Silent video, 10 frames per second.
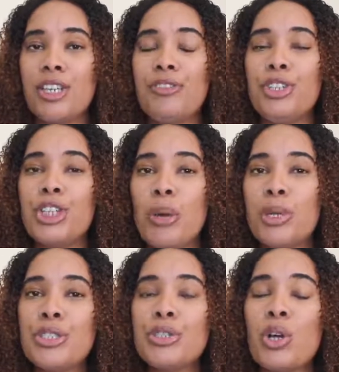If you're
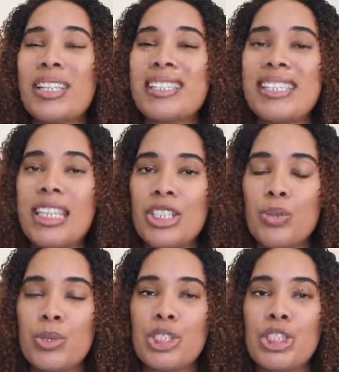going to
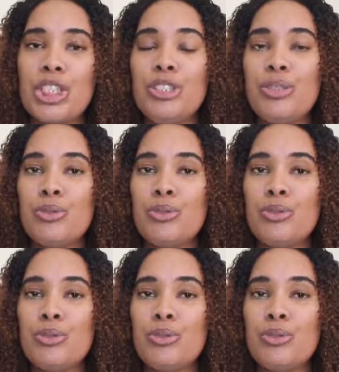continuously